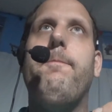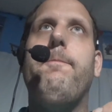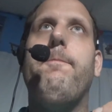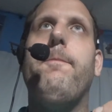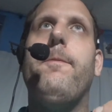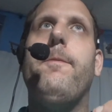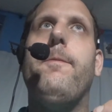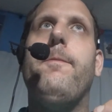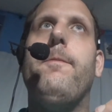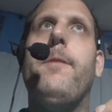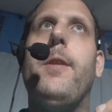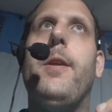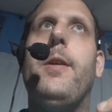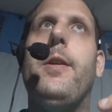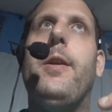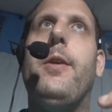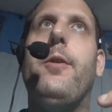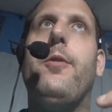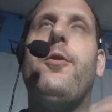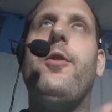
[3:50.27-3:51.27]
Their
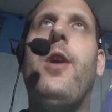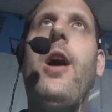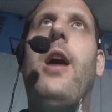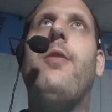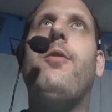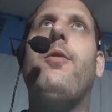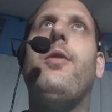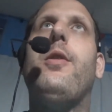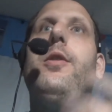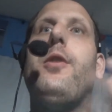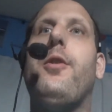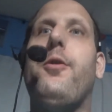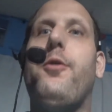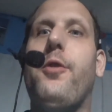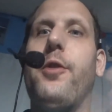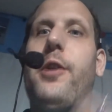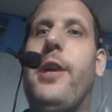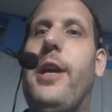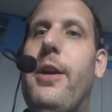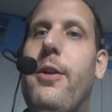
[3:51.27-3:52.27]
software, their
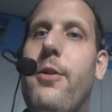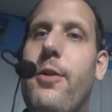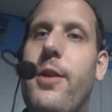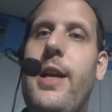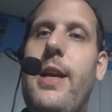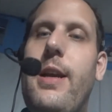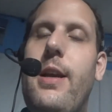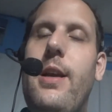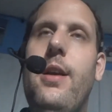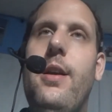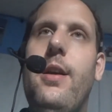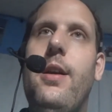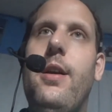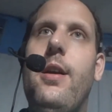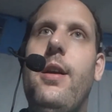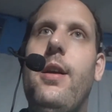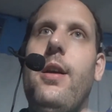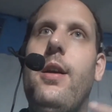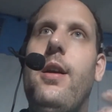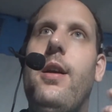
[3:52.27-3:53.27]
security
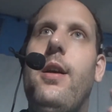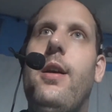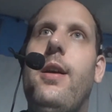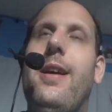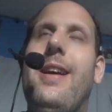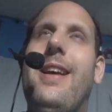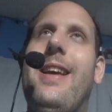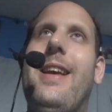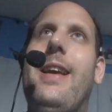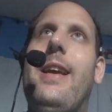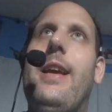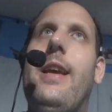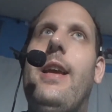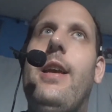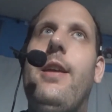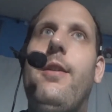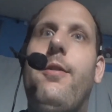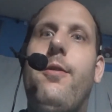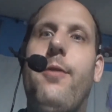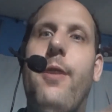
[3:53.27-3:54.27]
is very,
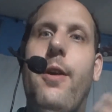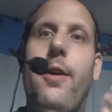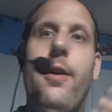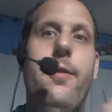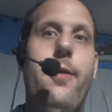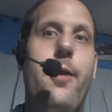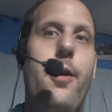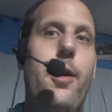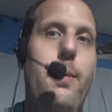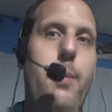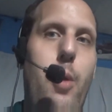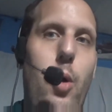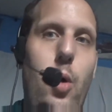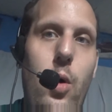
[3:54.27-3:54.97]
very poor.